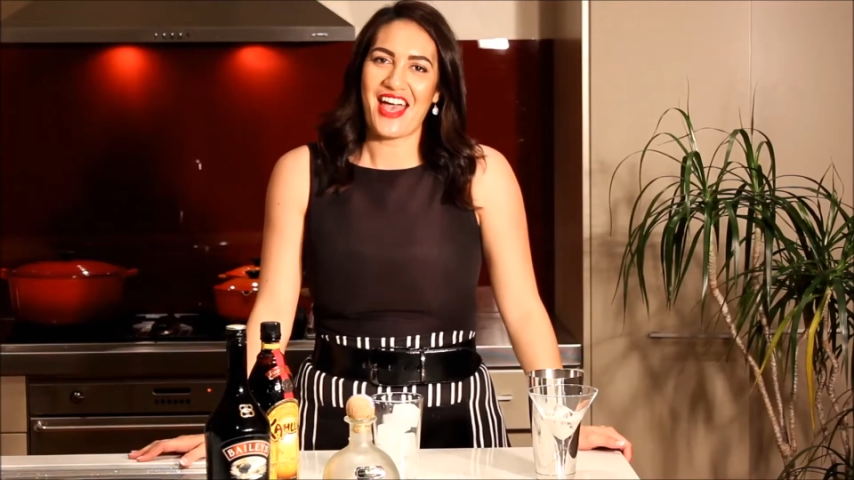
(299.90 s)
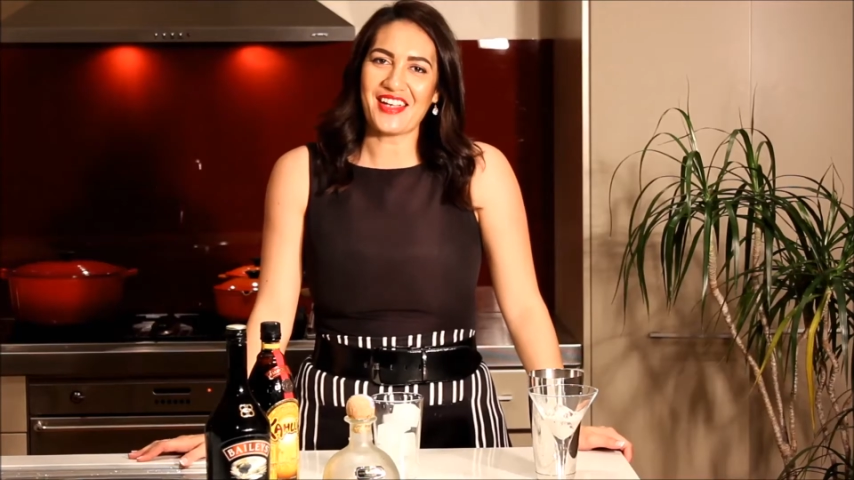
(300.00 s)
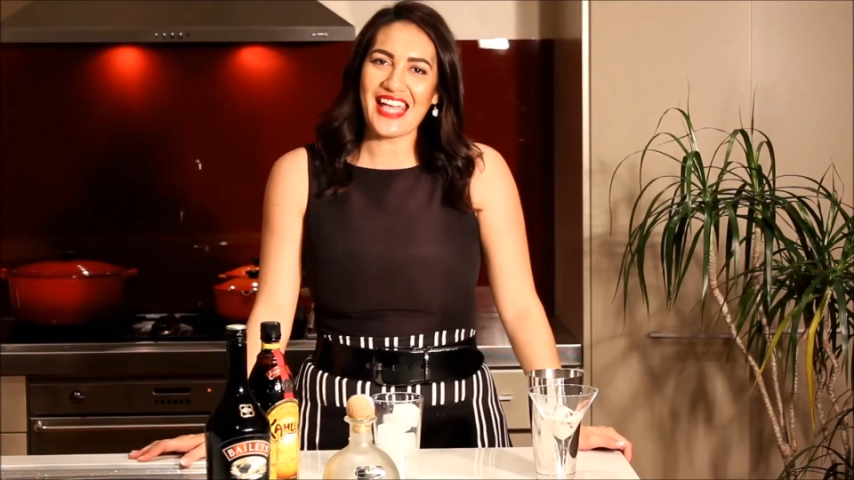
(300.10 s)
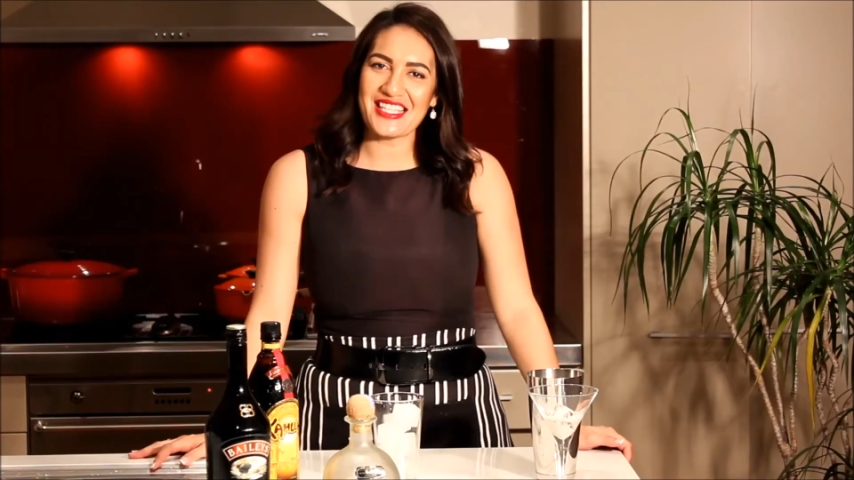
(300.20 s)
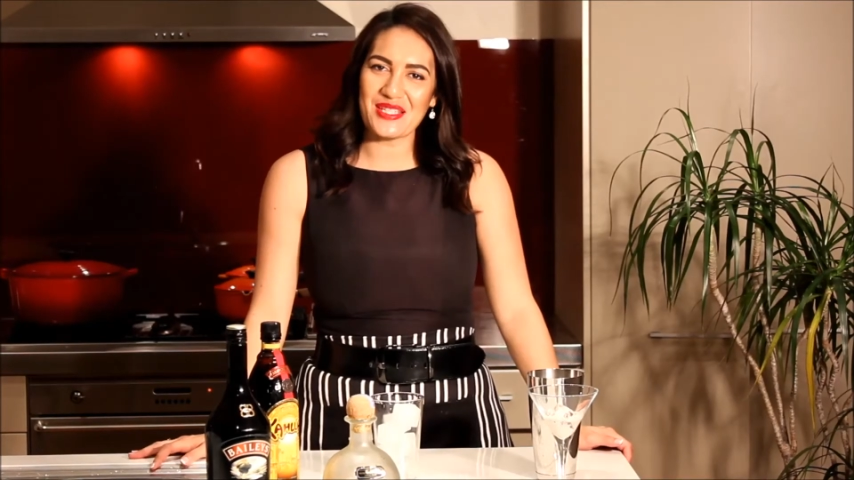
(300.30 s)

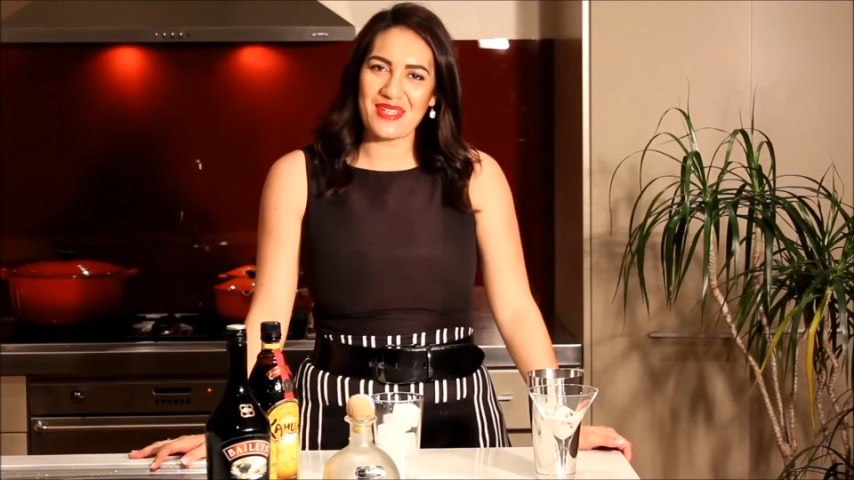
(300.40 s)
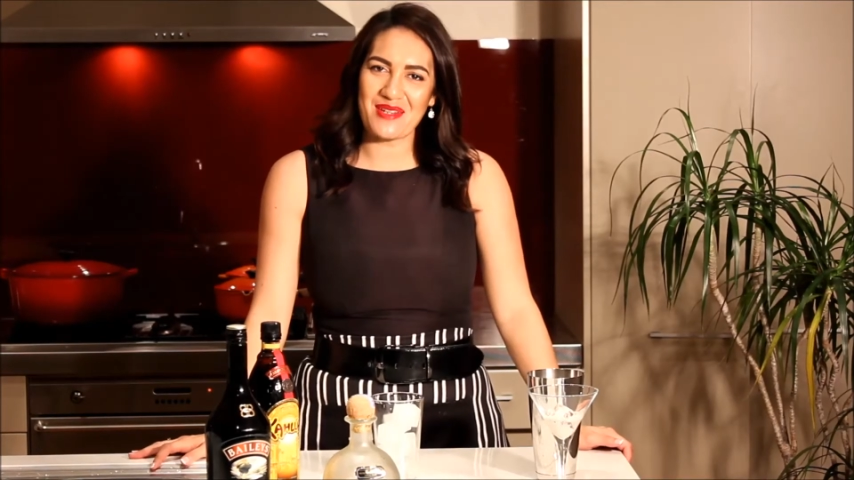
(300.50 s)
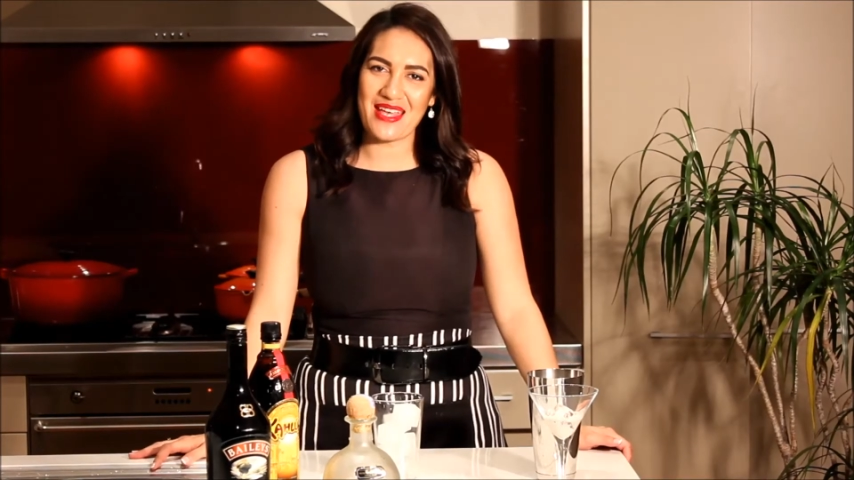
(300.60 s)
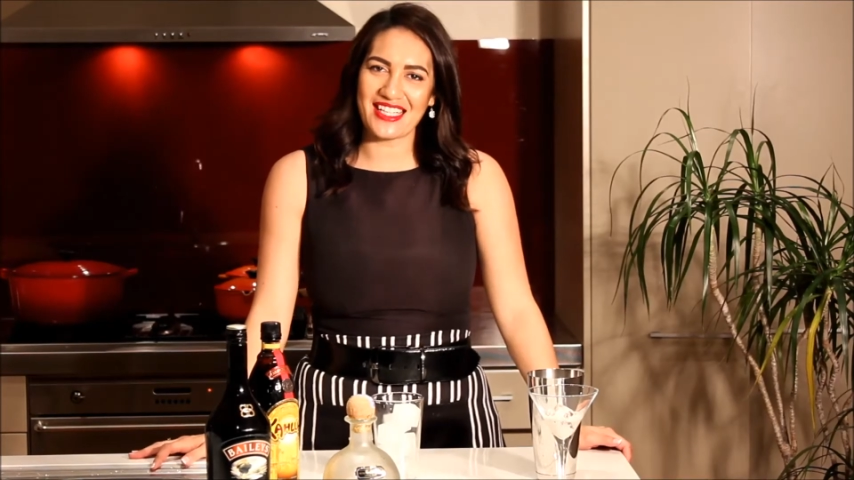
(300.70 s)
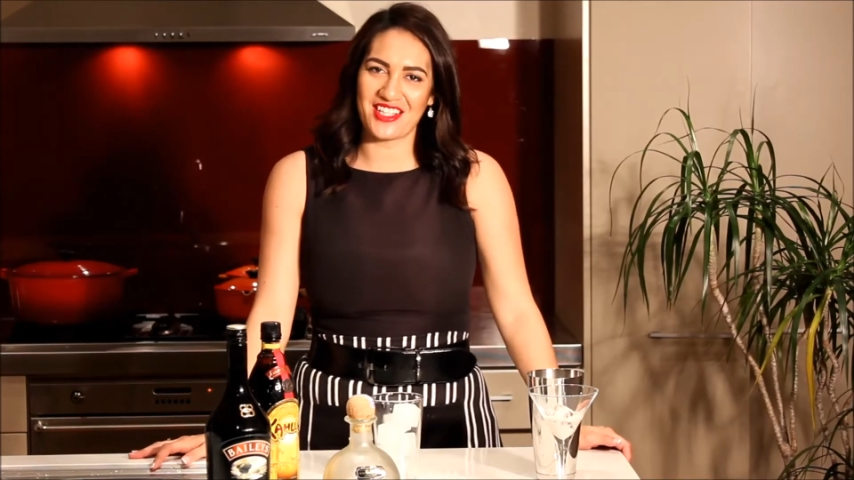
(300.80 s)
Okay, so I'm going
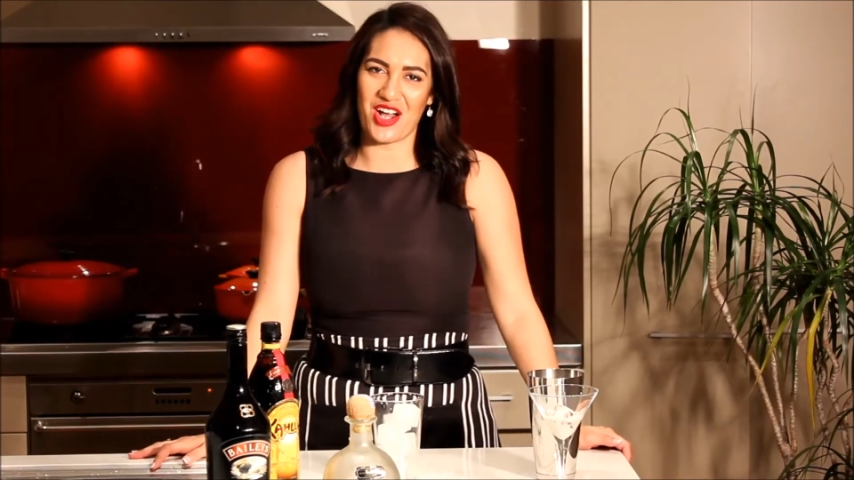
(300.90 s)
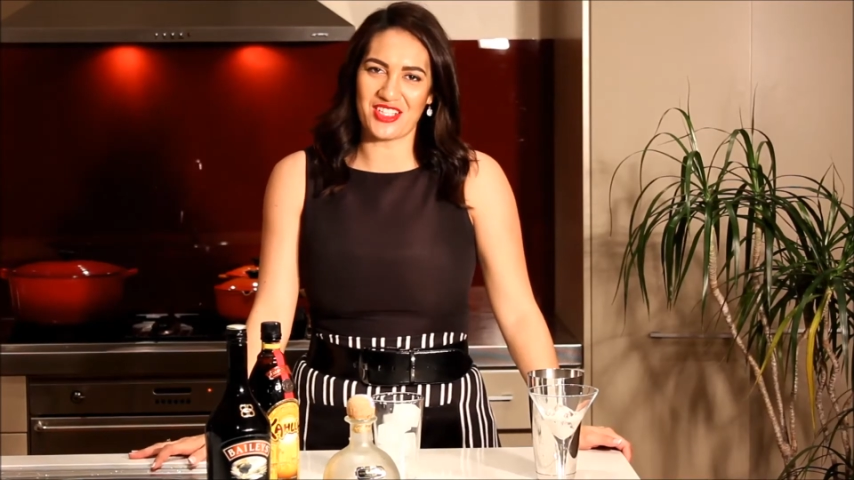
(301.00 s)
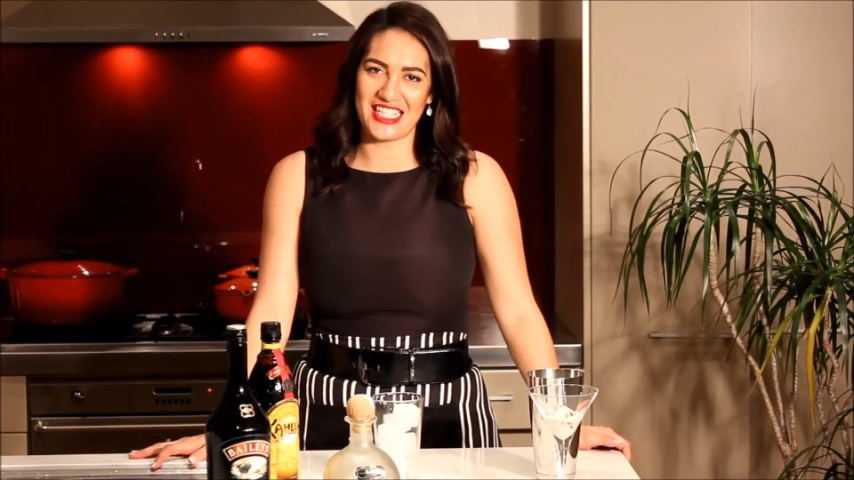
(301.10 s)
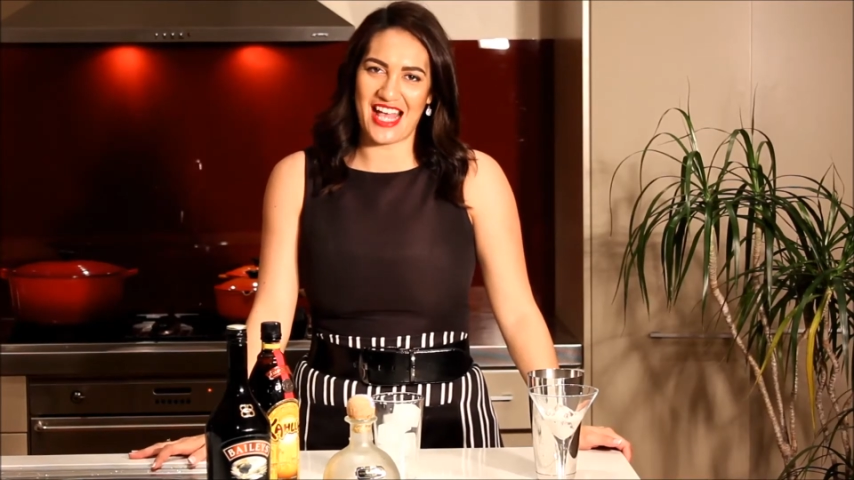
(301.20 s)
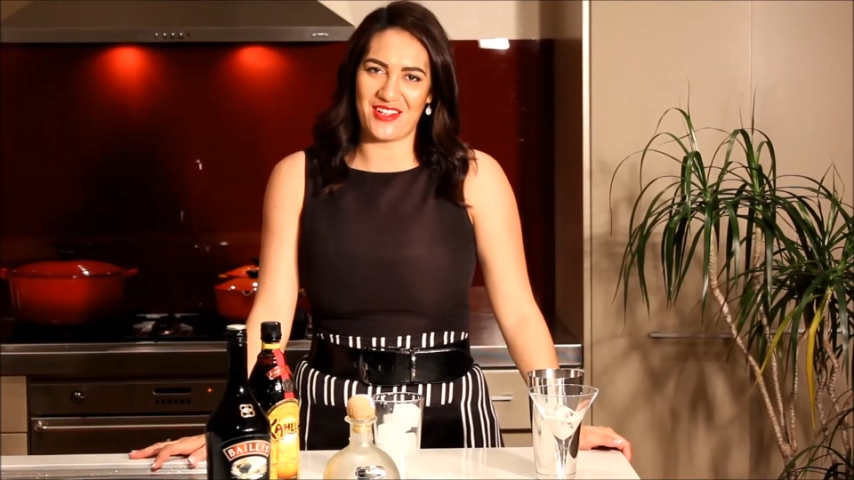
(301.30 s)
to make a
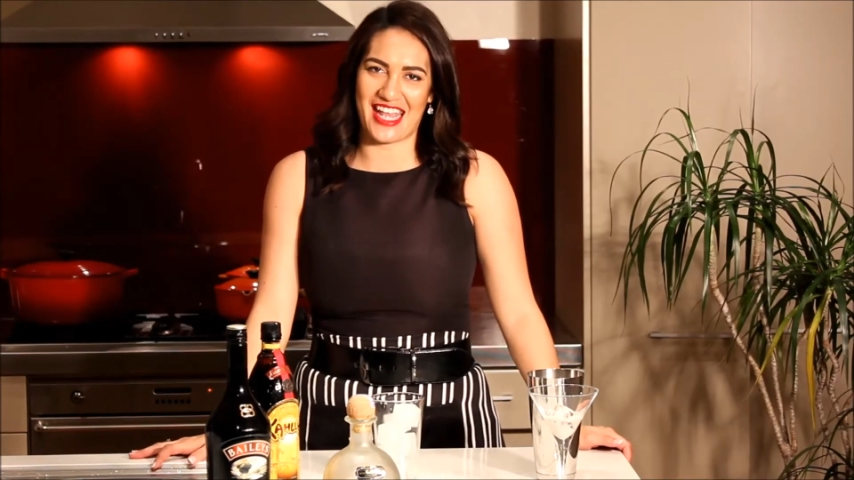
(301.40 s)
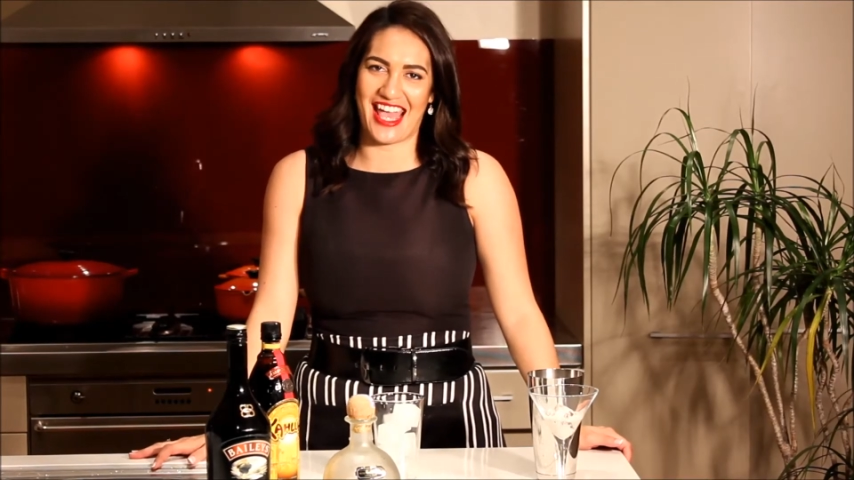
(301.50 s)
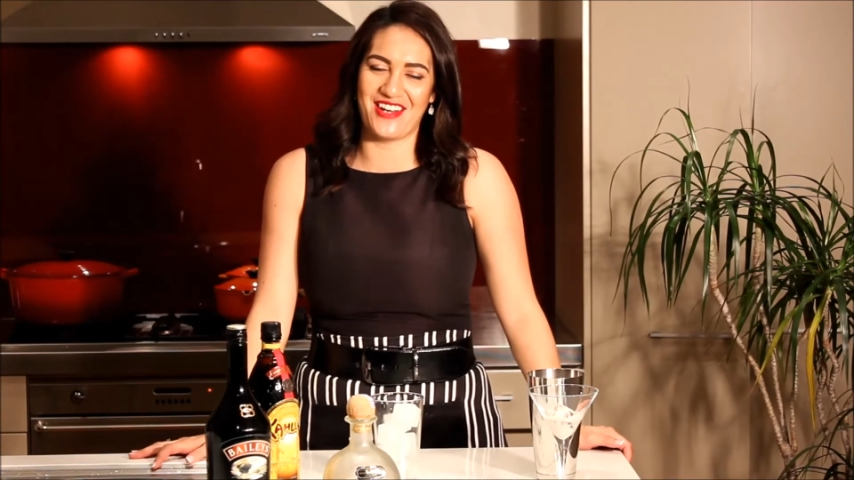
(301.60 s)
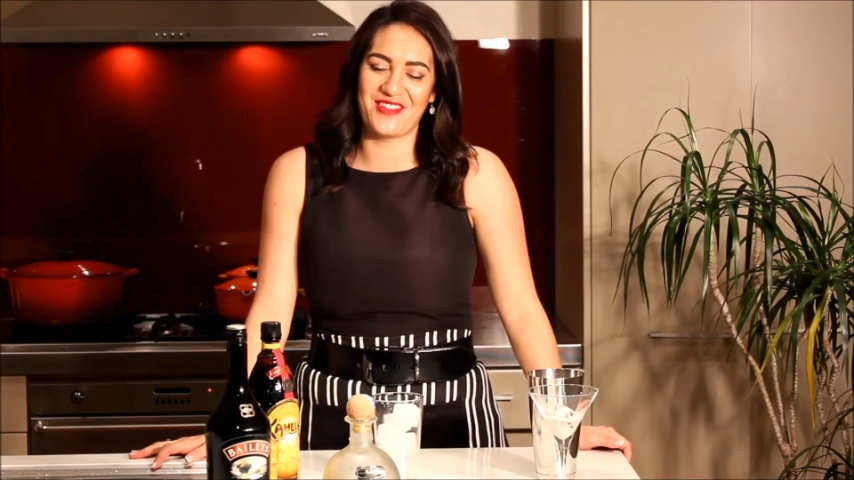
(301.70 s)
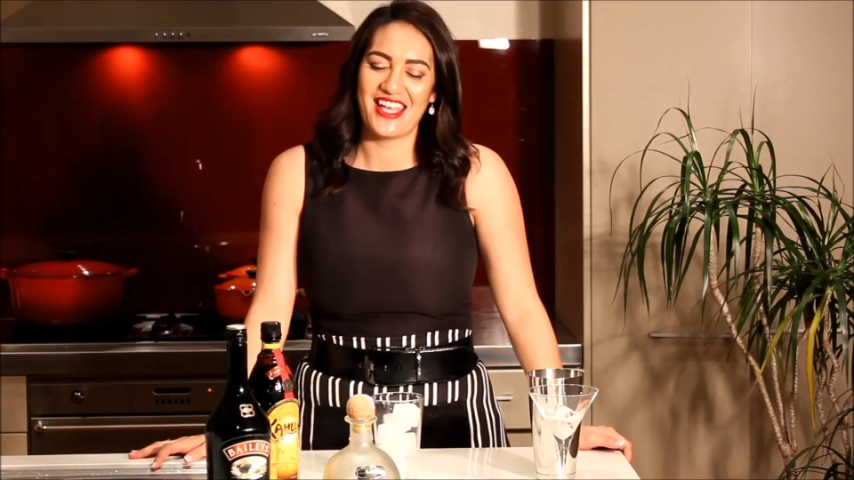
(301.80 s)
cocktail
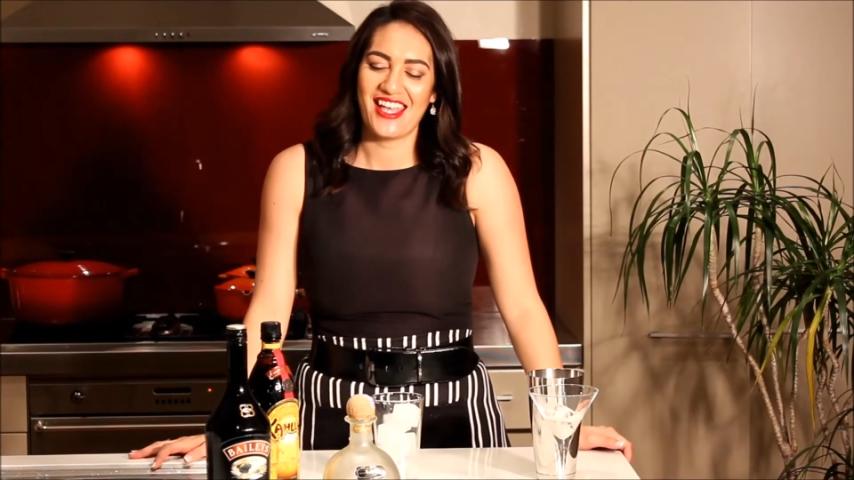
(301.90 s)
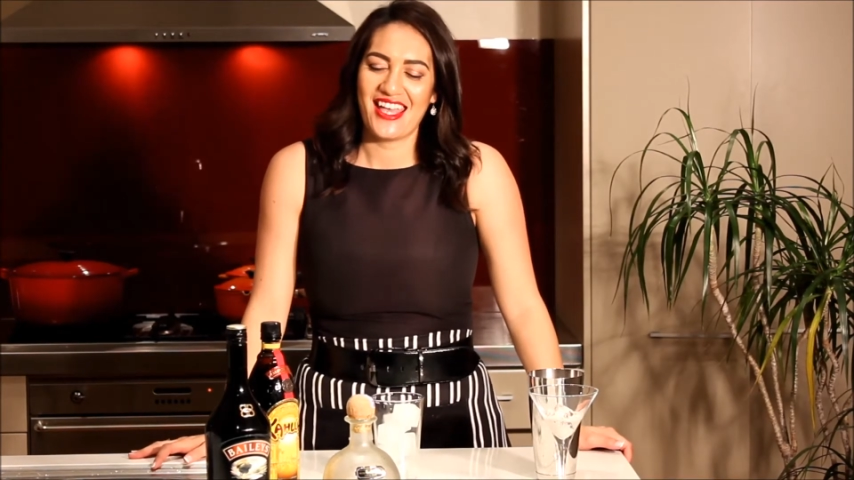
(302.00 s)
now.